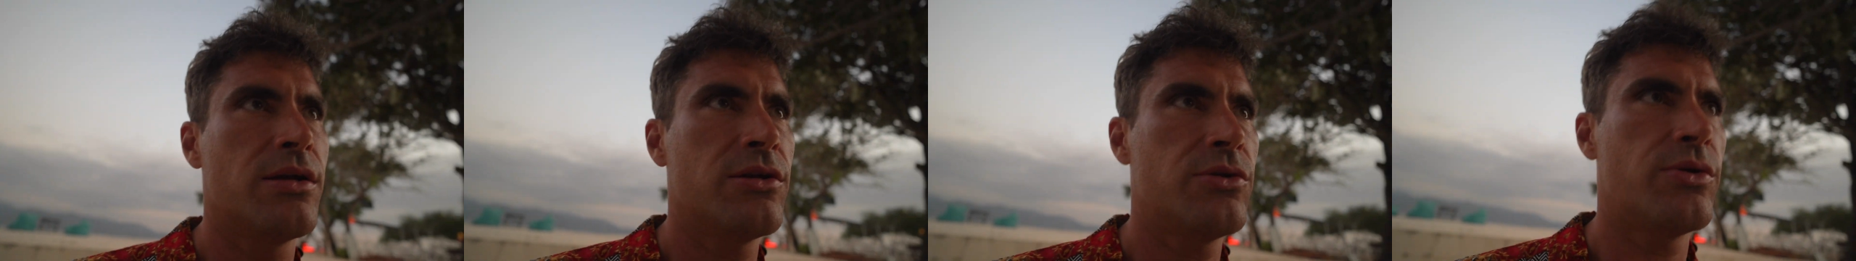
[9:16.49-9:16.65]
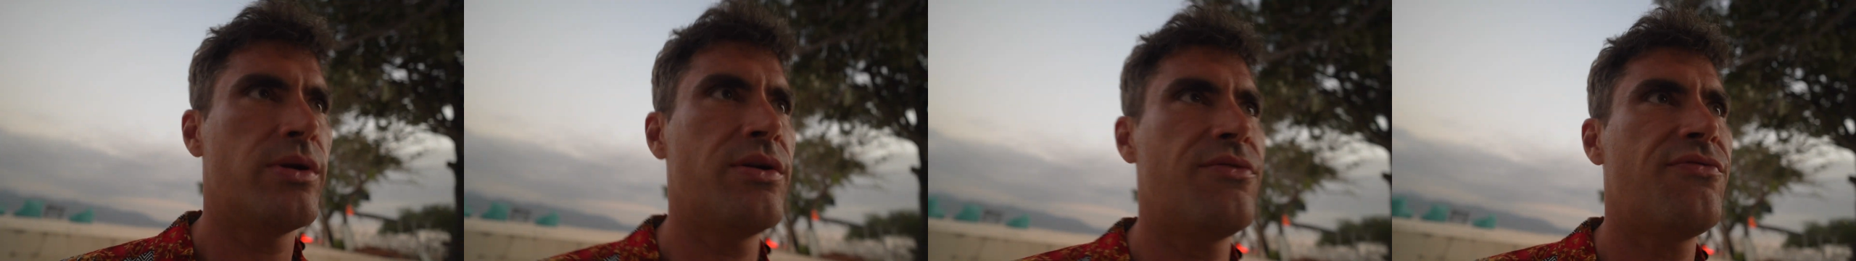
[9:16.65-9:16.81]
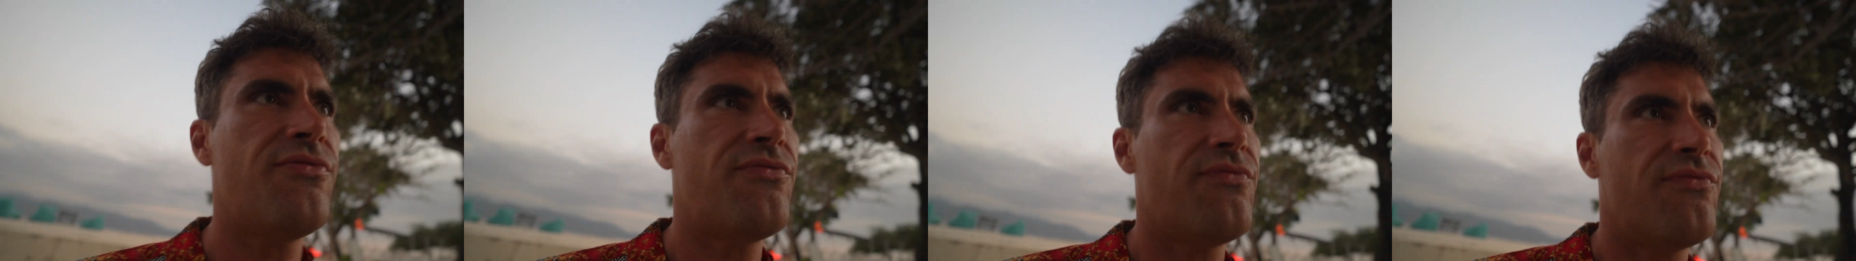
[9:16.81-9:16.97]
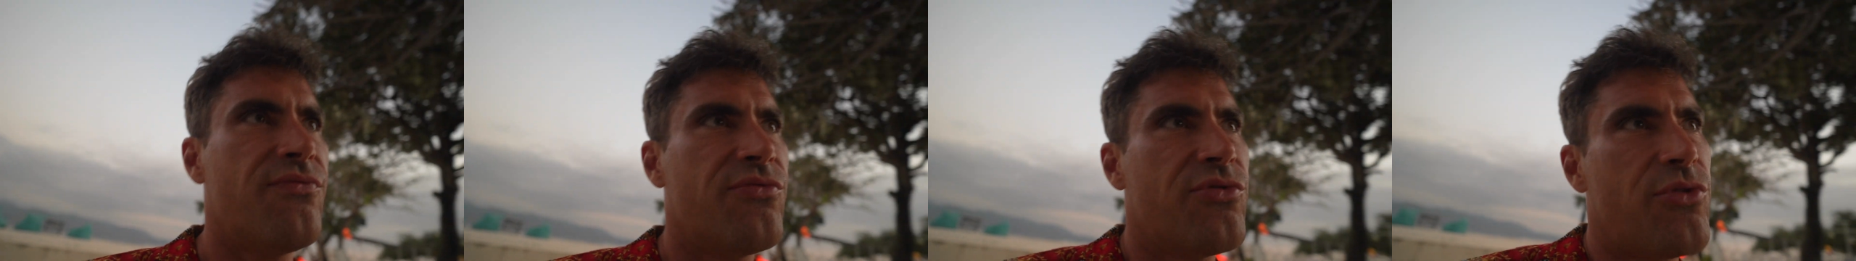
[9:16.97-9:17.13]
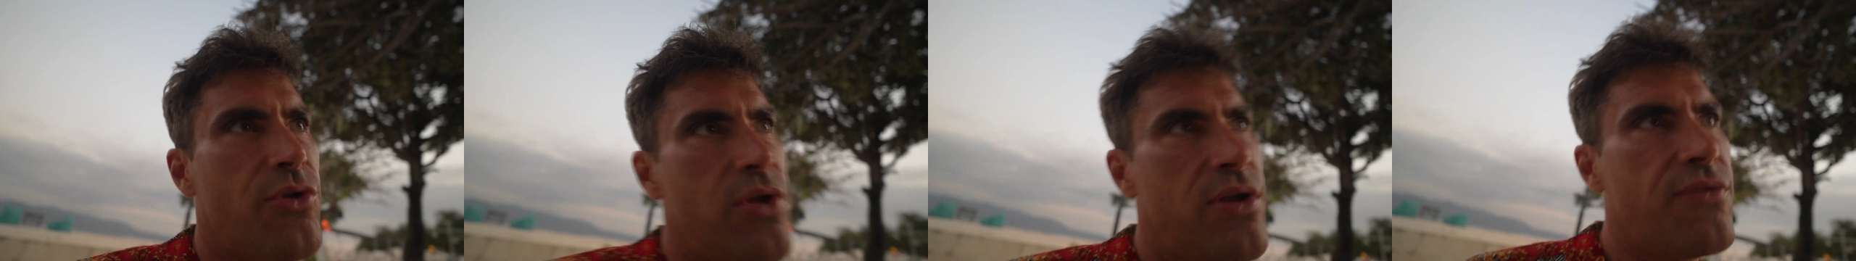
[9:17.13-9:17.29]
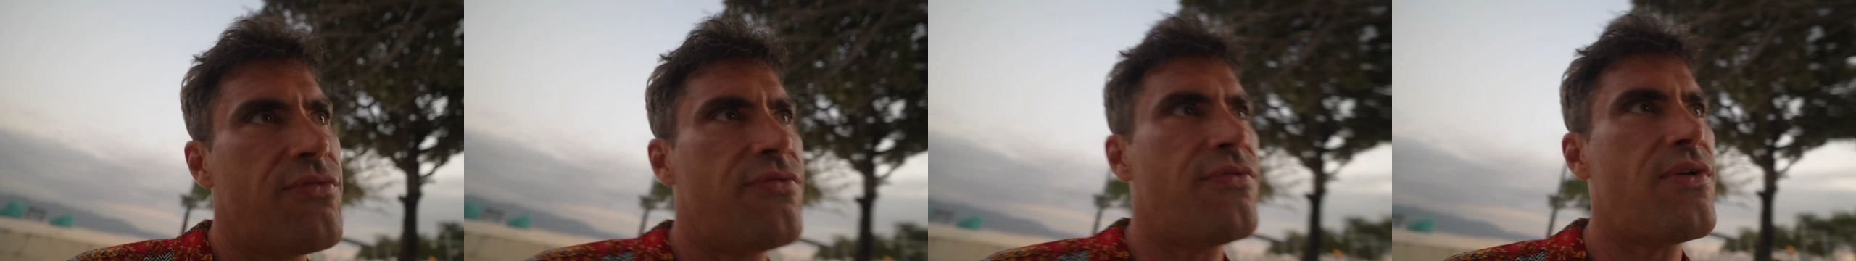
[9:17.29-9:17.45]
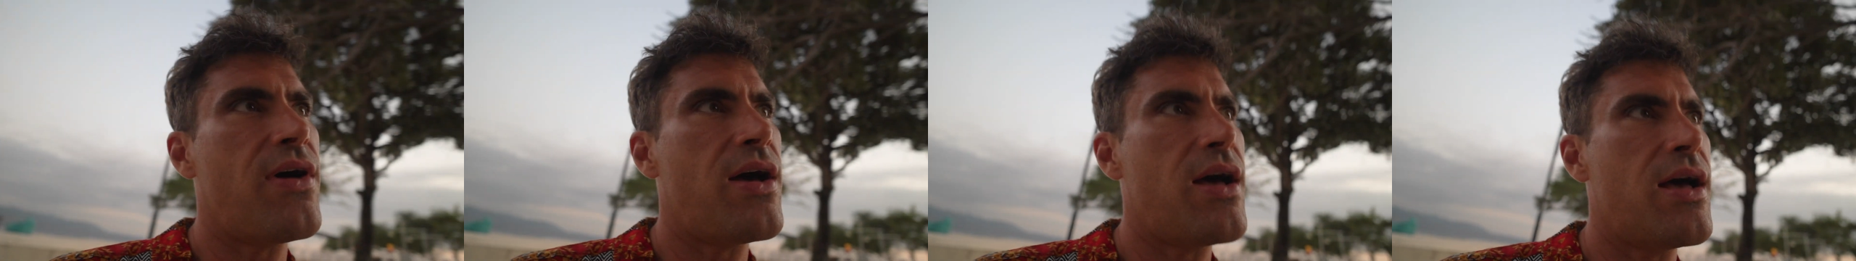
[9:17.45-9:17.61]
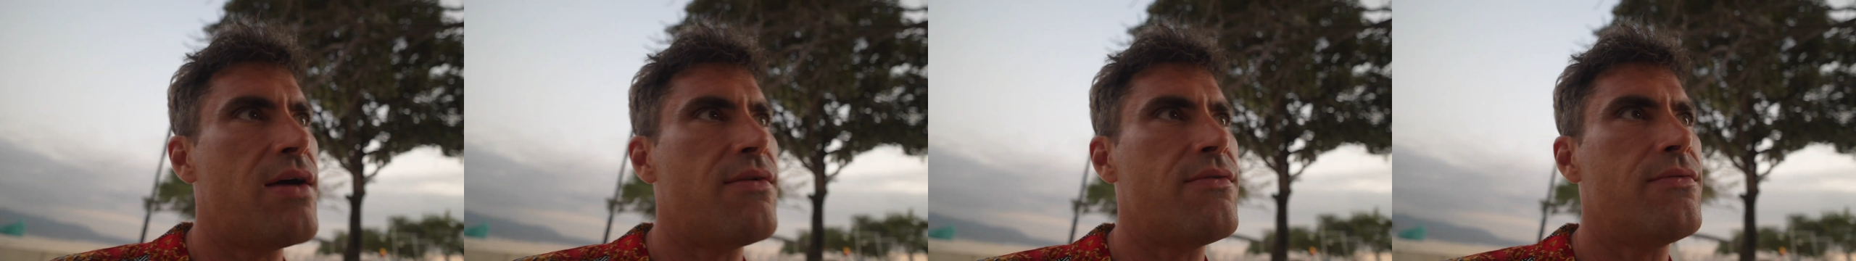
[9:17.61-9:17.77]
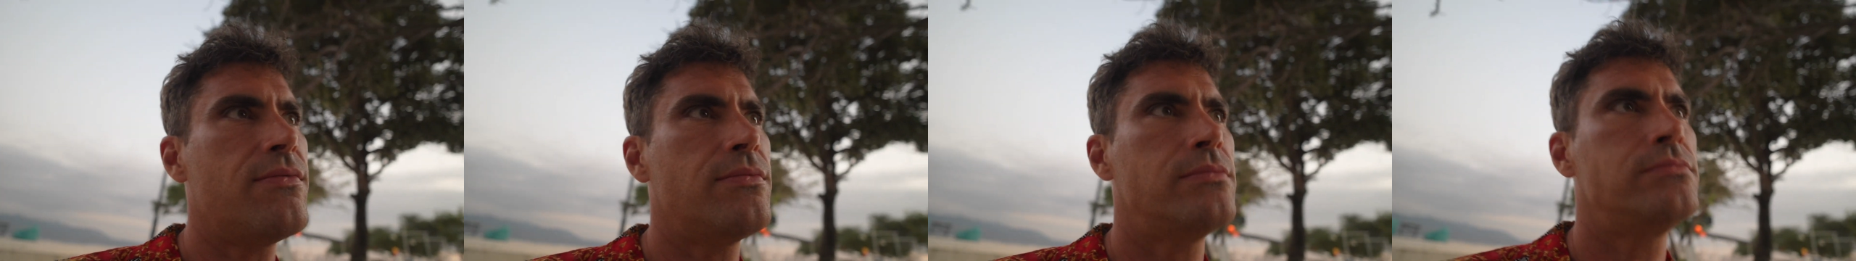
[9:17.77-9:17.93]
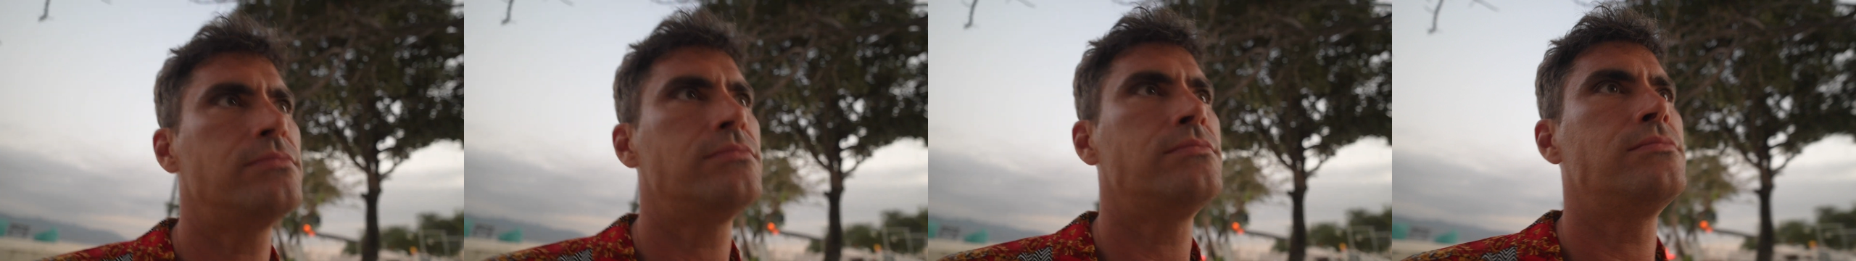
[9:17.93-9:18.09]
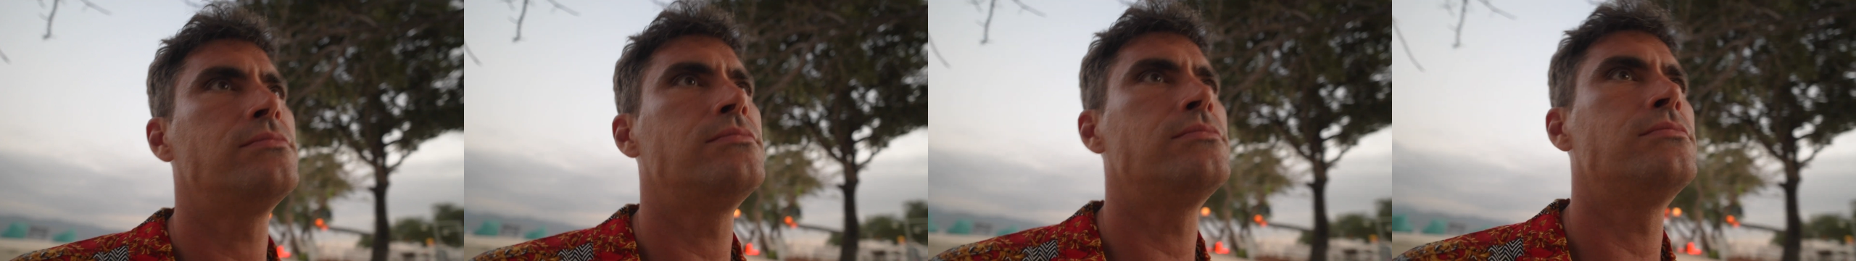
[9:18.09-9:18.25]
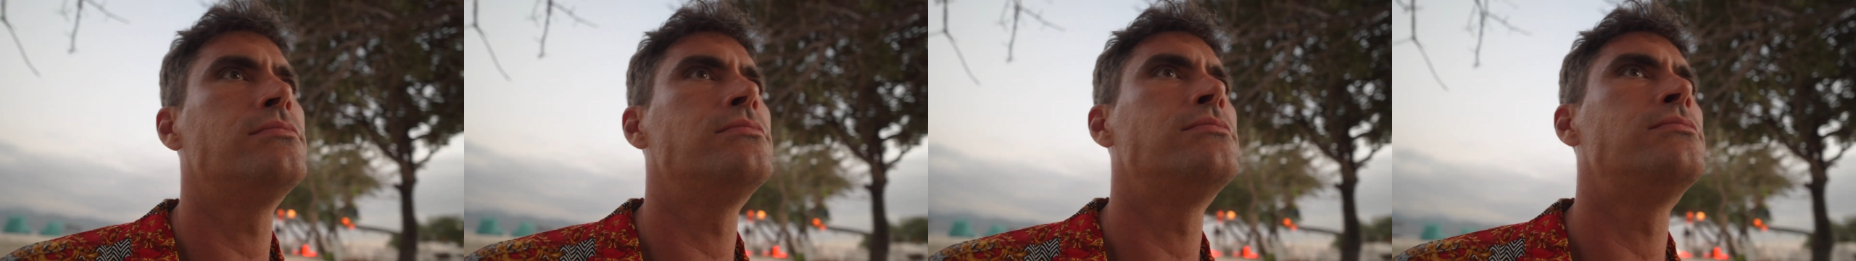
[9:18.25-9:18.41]
20, 35.
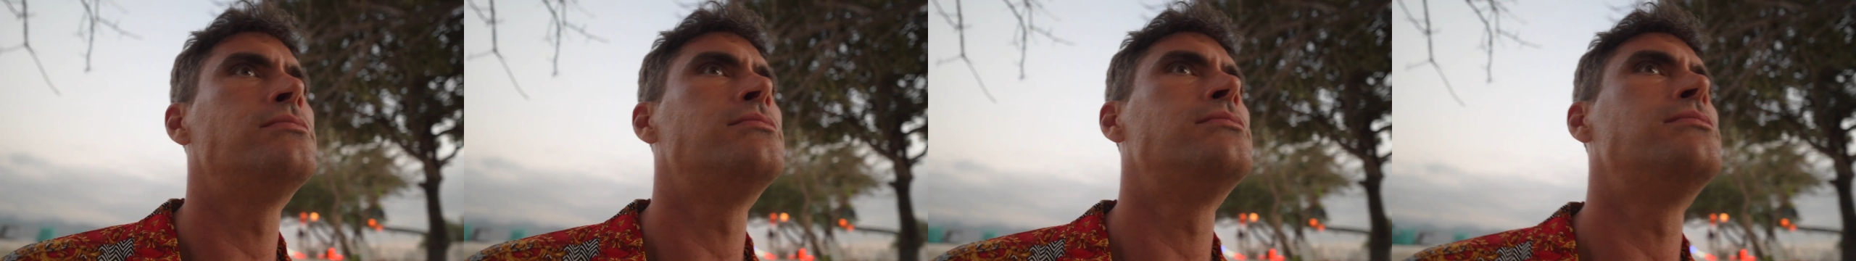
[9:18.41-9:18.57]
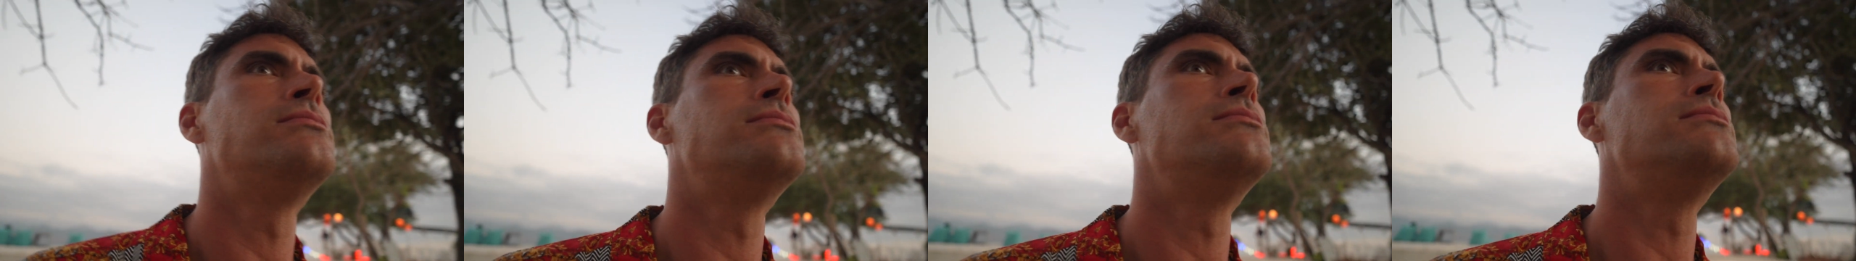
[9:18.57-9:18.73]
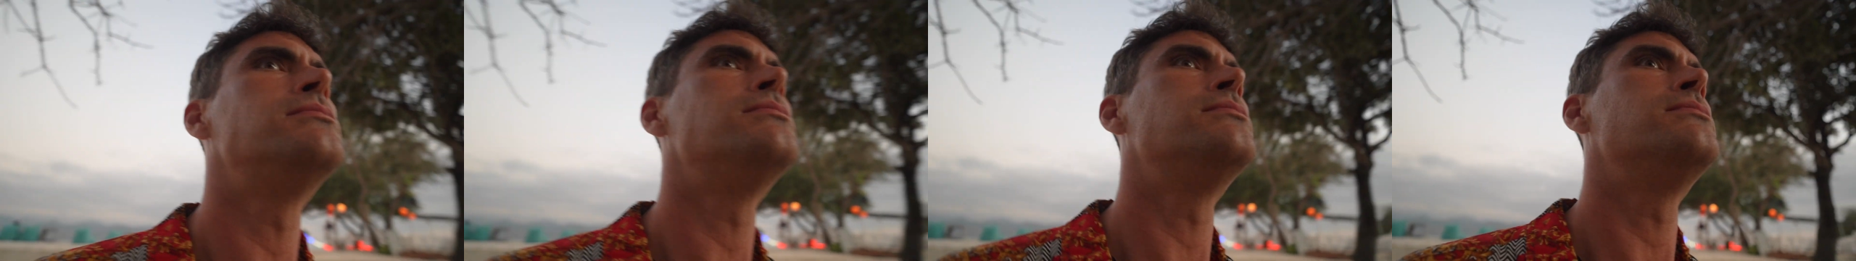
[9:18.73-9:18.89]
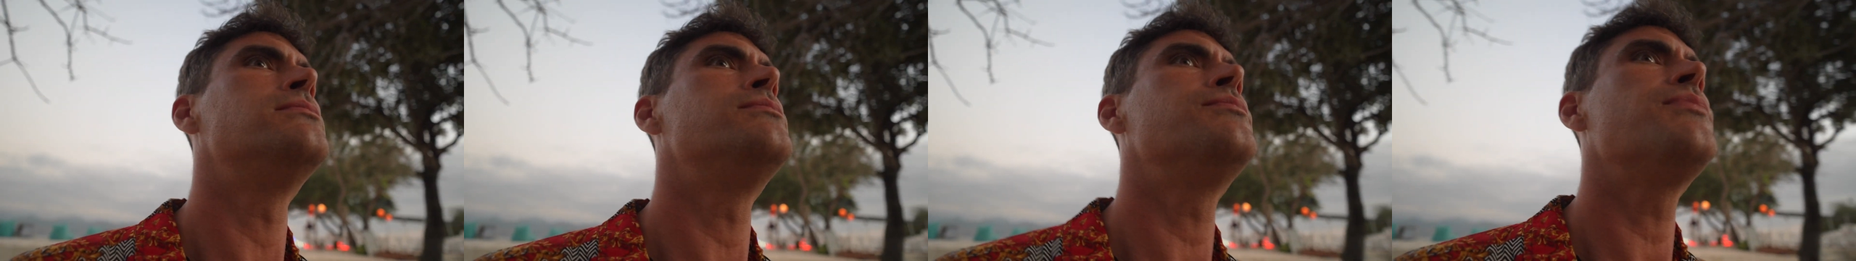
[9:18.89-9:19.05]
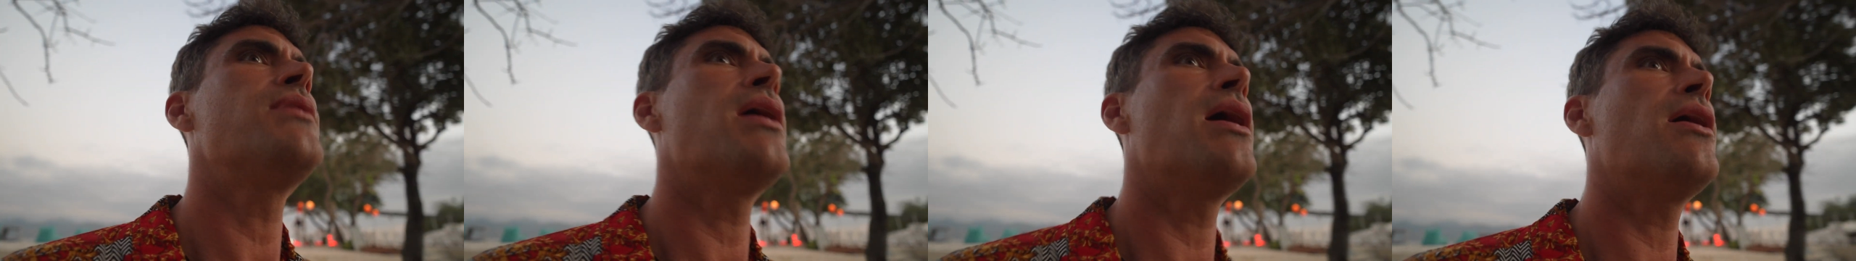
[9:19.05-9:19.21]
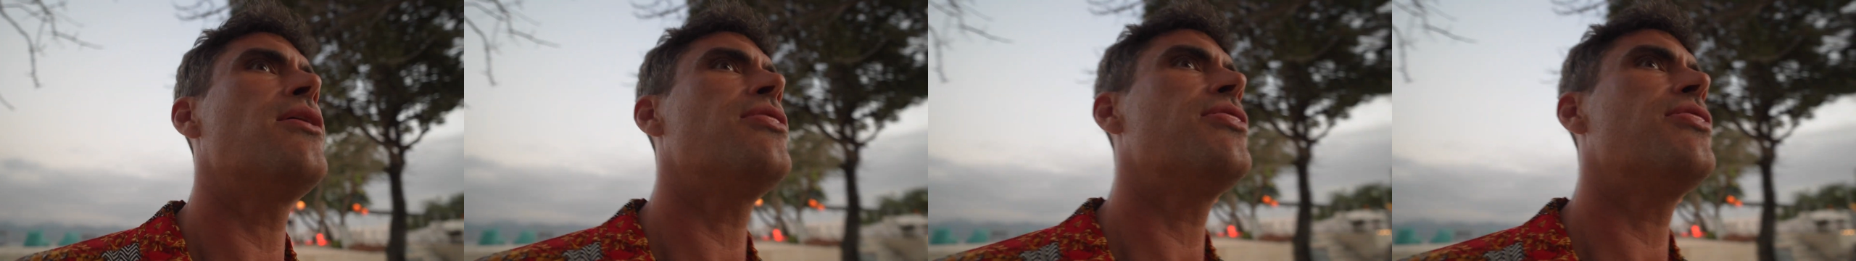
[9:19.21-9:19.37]
Yeah,